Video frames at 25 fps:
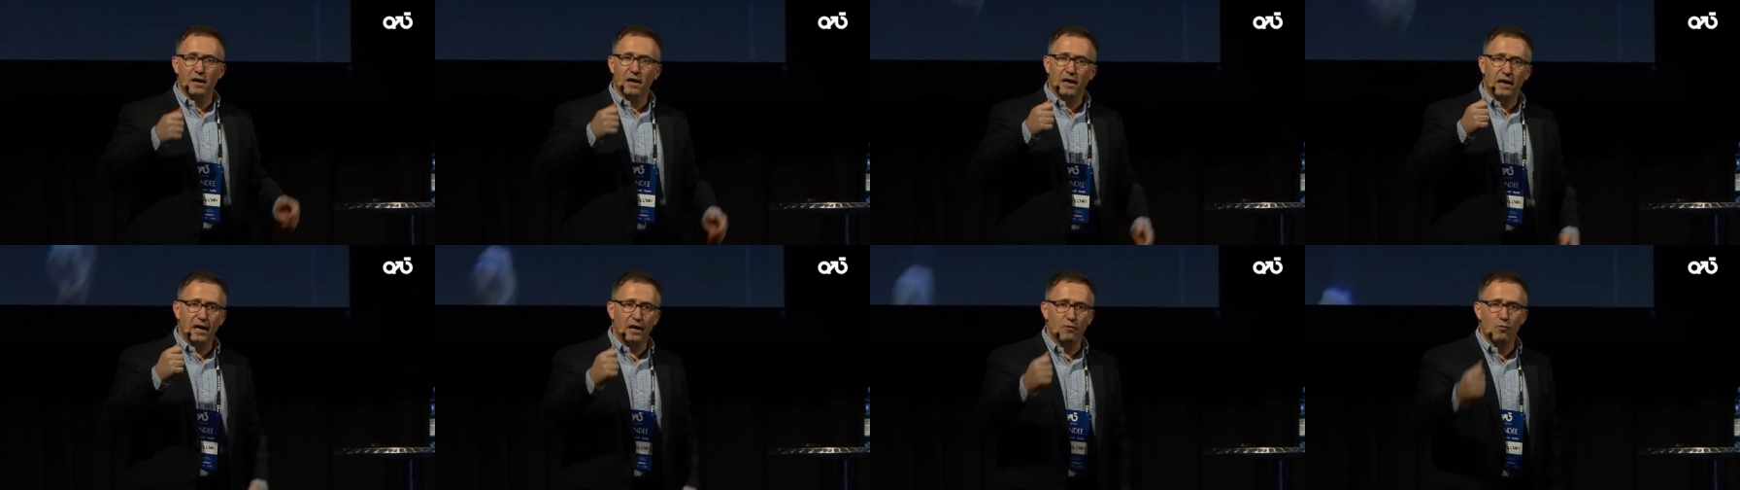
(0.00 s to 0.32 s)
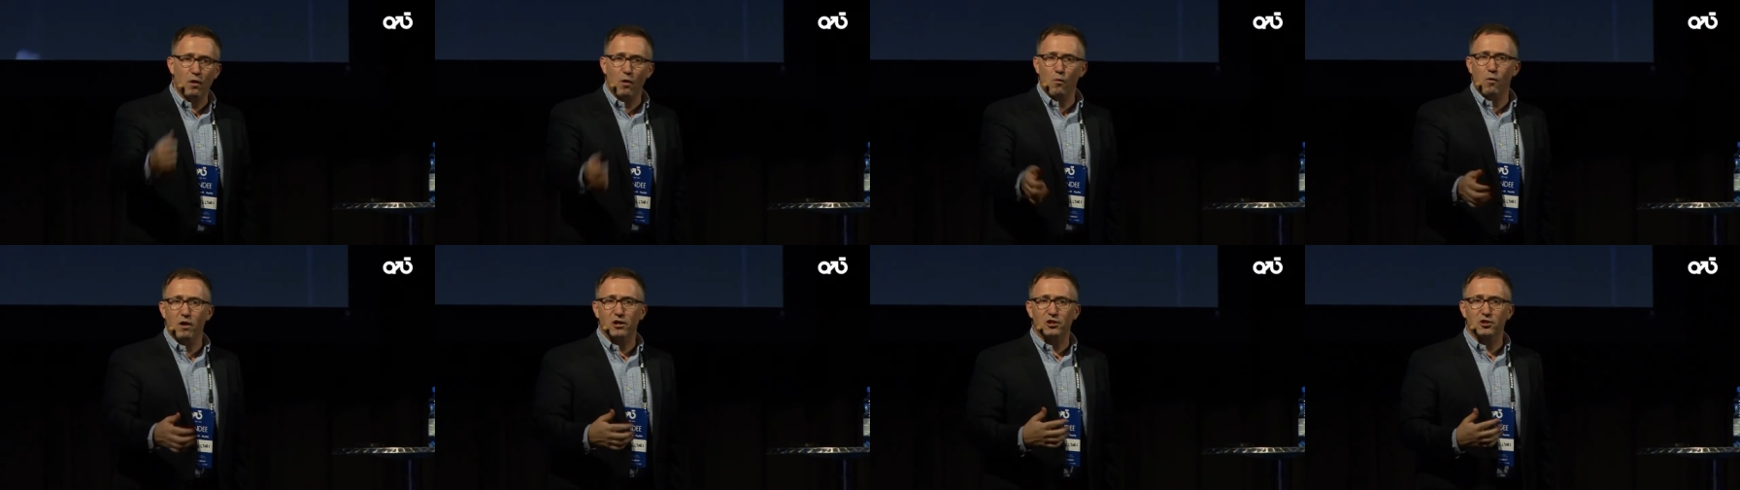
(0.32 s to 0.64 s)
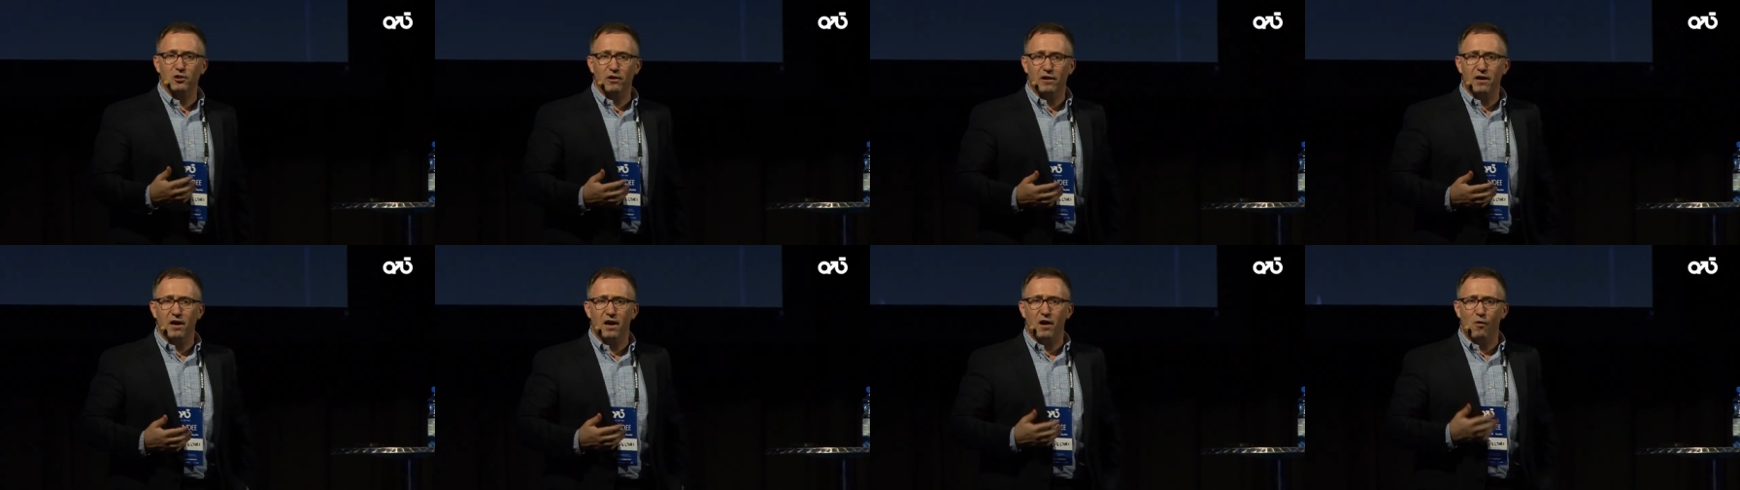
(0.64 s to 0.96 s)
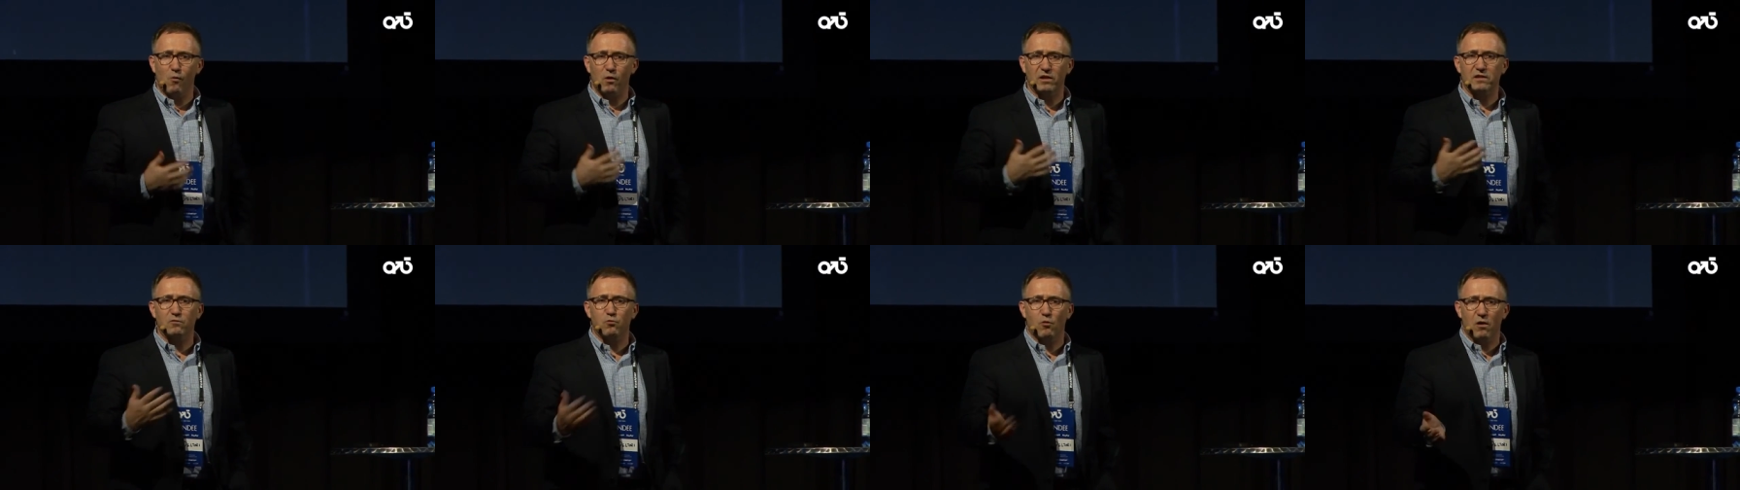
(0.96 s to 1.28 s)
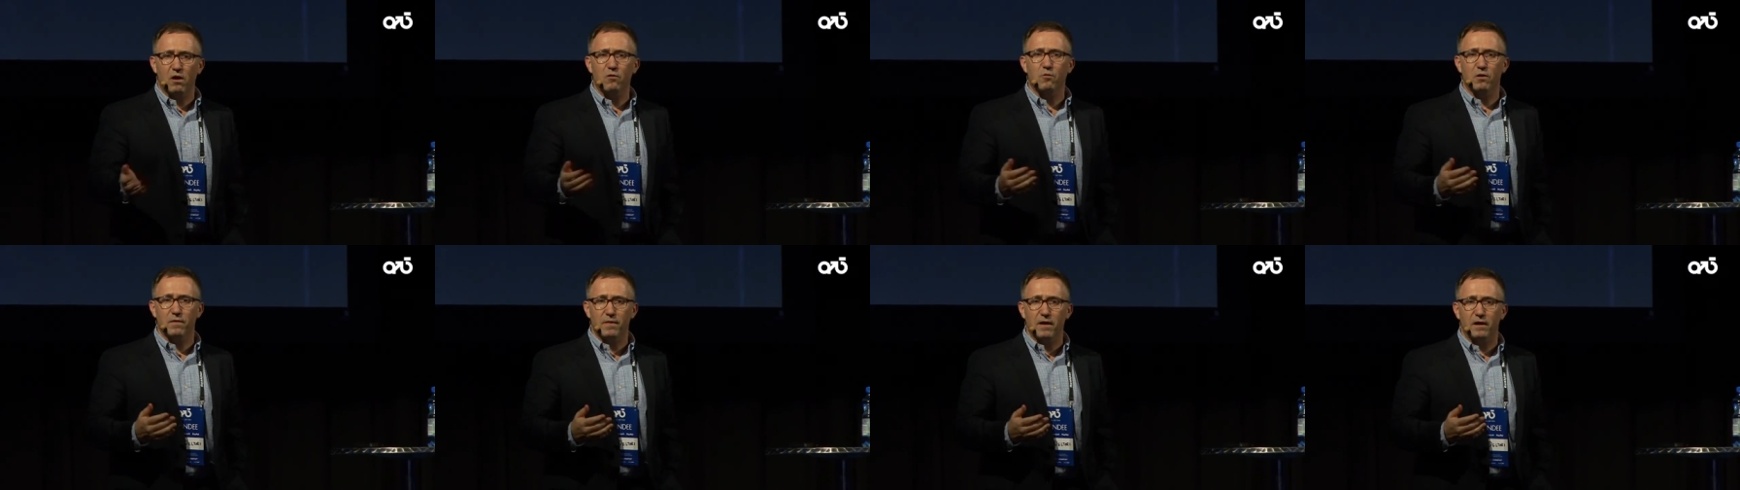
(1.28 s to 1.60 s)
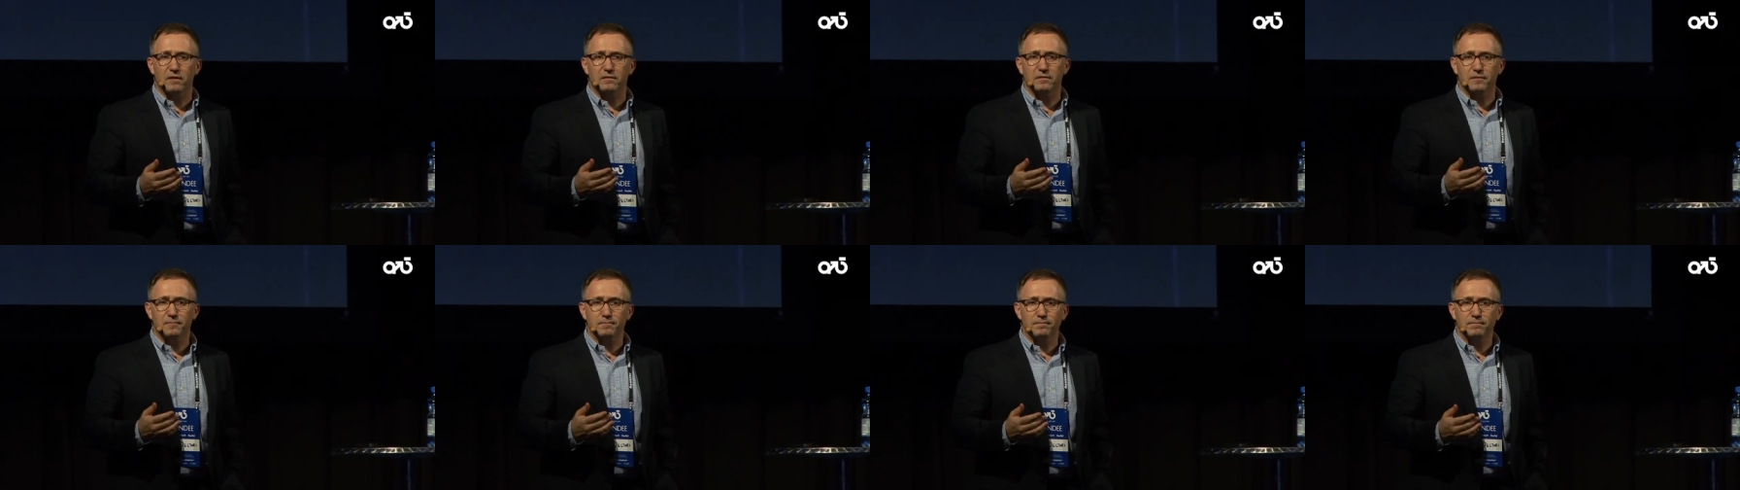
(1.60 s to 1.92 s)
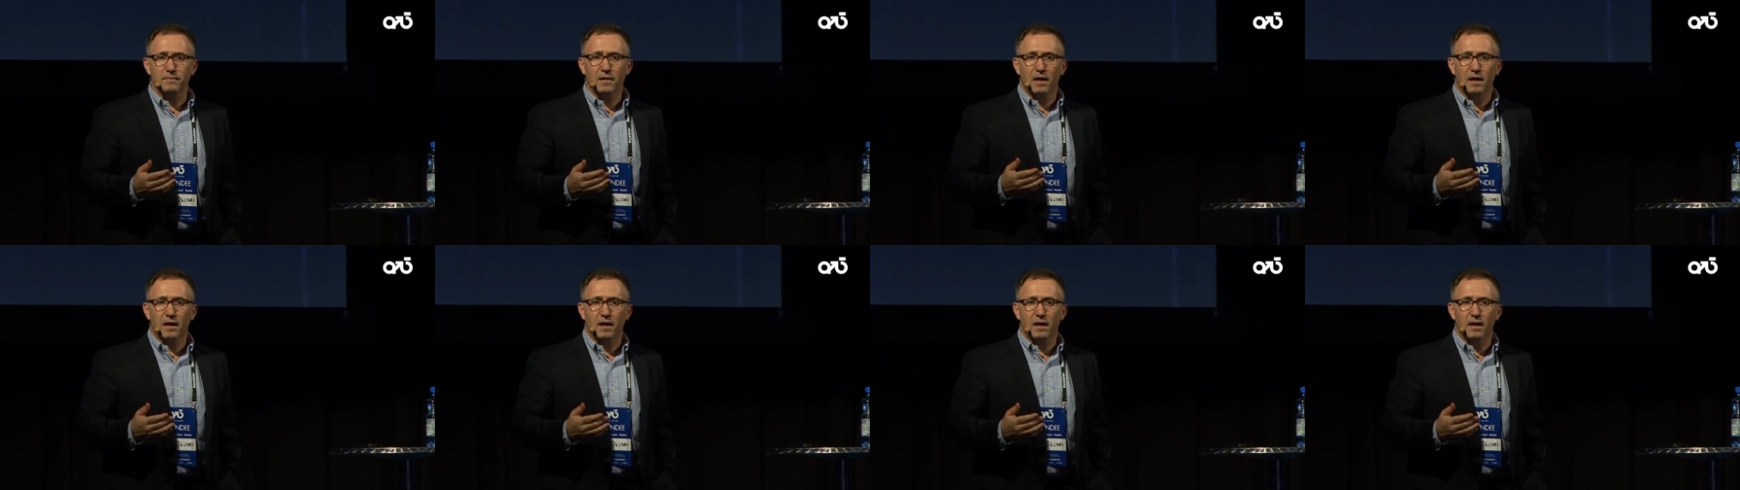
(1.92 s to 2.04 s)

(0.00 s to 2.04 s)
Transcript: and we wash the car. What's wrong with that?